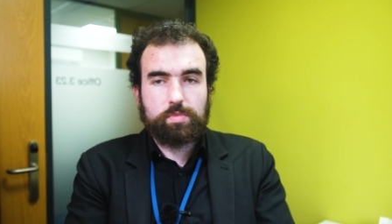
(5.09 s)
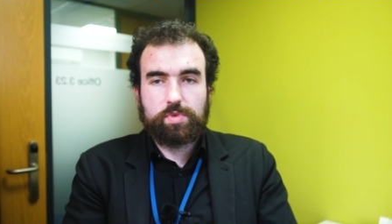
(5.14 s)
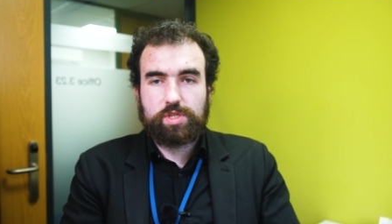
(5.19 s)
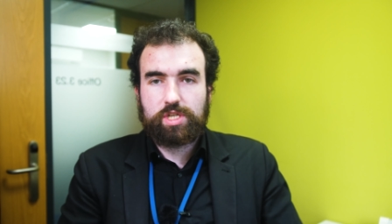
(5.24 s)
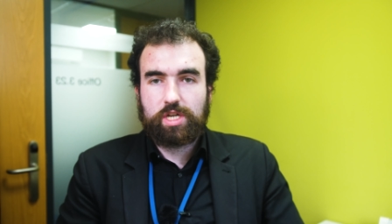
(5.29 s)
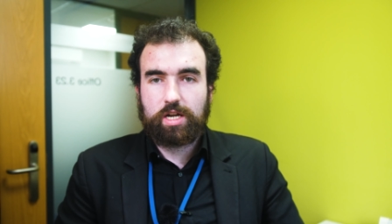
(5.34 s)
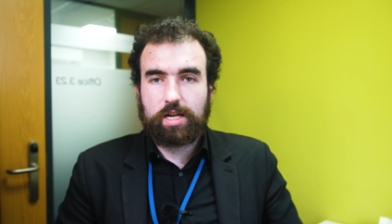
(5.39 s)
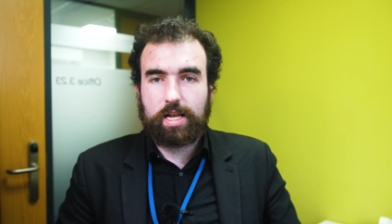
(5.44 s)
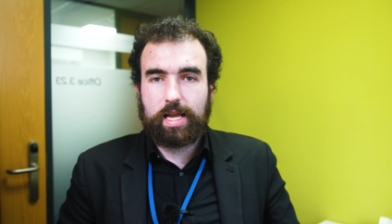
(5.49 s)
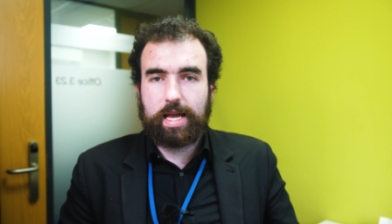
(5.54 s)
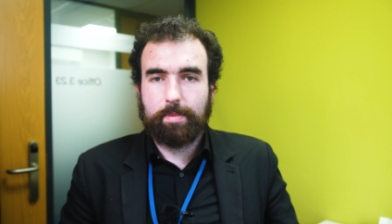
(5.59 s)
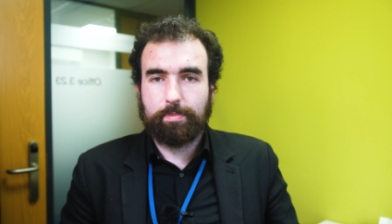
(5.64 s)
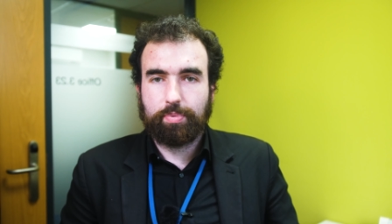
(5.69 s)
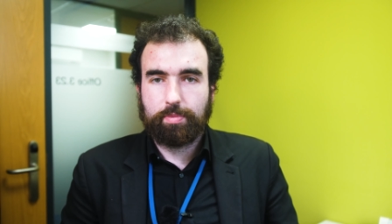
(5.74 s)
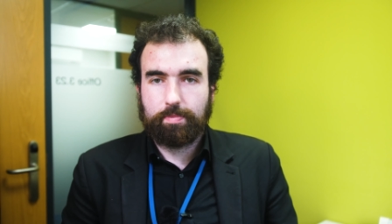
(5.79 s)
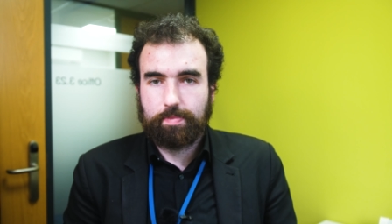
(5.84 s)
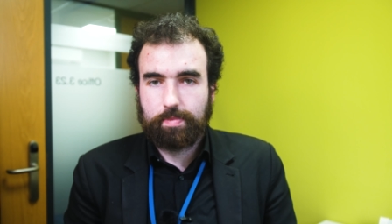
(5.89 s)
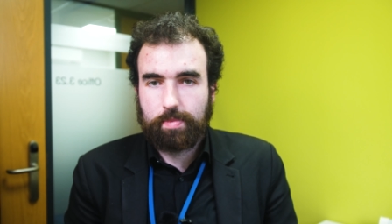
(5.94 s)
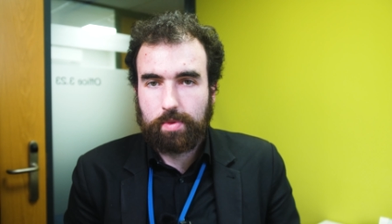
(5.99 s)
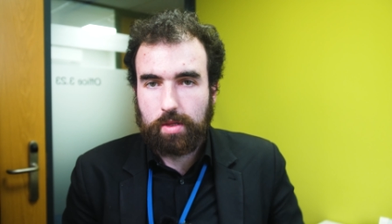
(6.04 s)
Sync clap
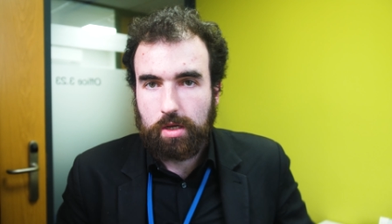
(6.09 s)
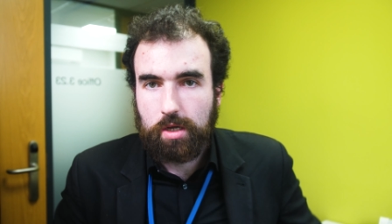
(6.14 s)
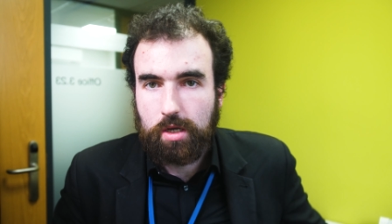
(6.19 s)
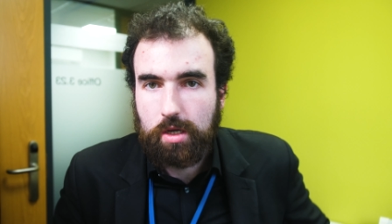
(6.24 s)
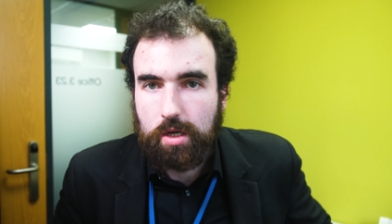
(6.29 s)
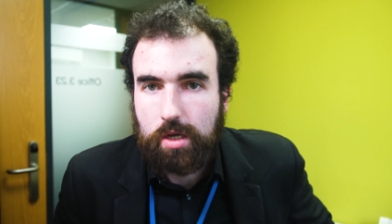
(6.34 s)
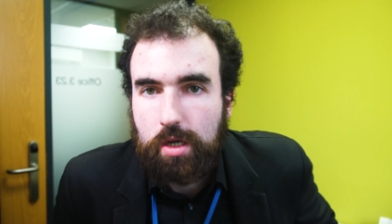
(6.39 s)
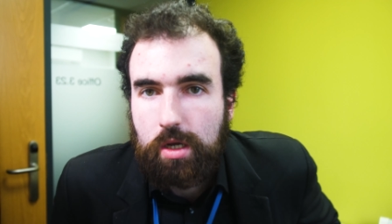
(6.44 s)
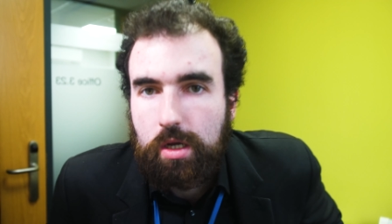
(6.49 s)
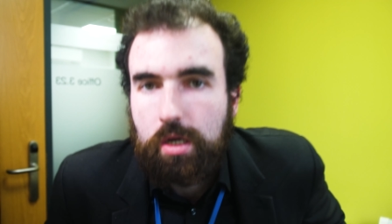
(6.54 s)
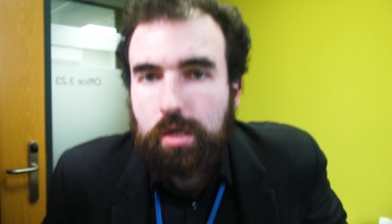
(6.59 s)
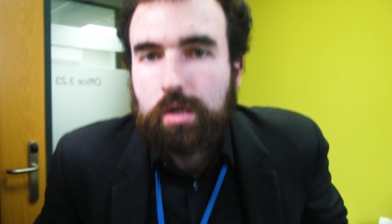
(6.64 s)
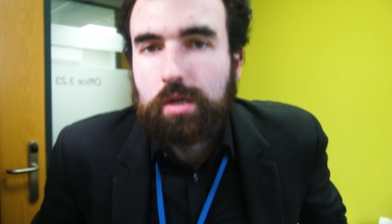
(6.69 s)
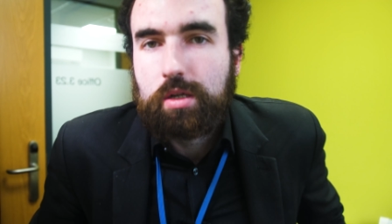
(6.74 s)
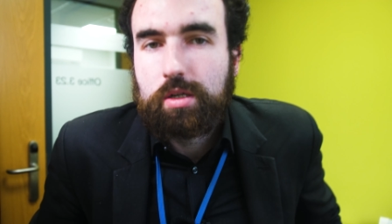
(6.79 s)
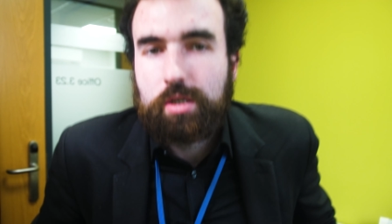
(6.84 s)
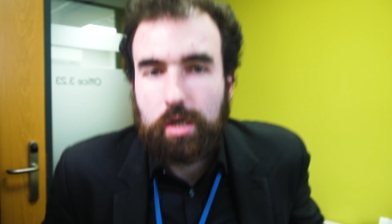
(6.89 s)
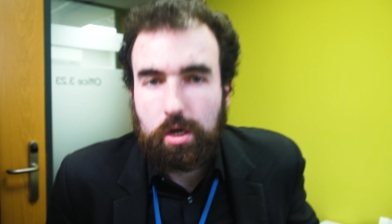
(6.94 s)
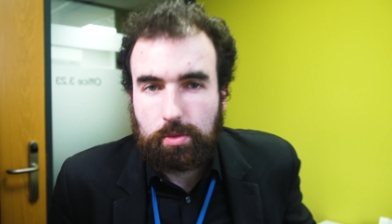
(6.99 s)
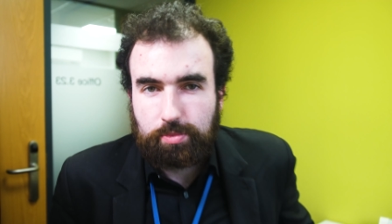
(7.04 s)

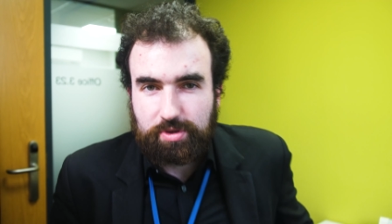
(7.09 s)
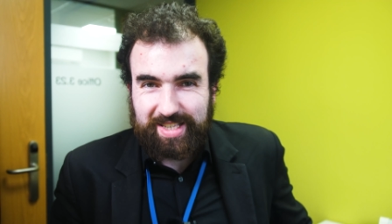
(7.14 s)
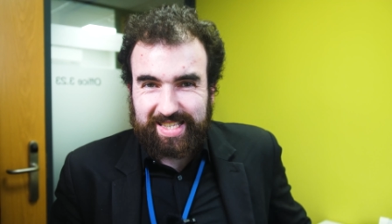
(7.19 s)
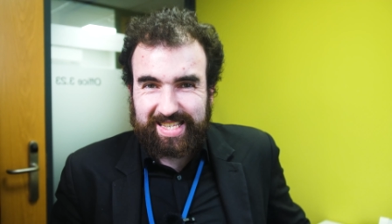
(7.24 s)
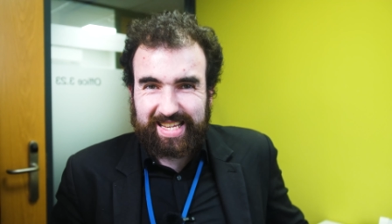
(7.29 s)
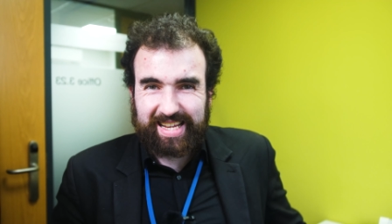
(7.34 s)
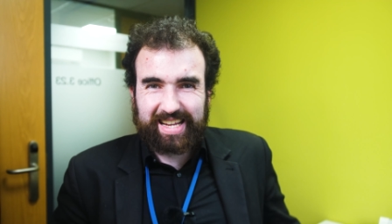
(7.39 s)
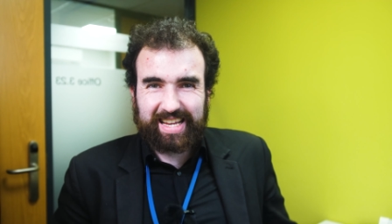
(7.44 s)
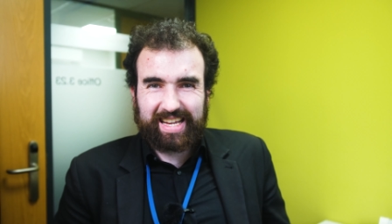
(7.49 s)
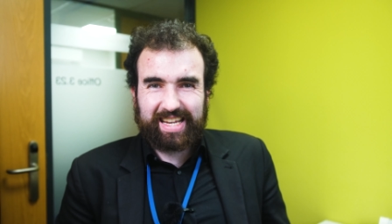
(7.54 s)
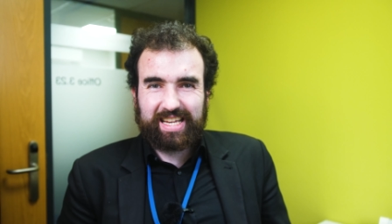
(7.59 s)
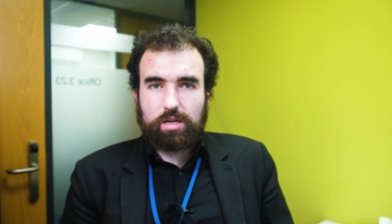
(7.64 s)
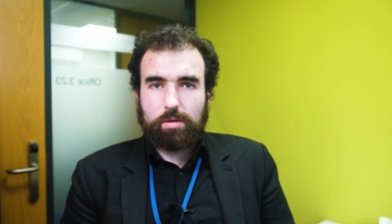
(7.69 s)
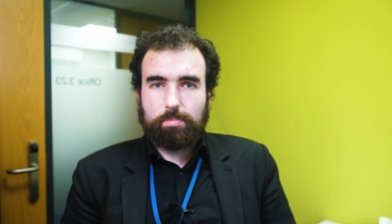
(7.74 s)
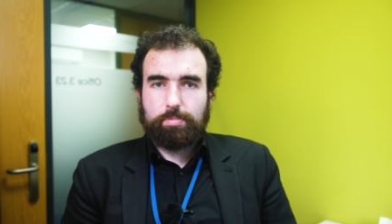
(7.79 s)
to help us sync in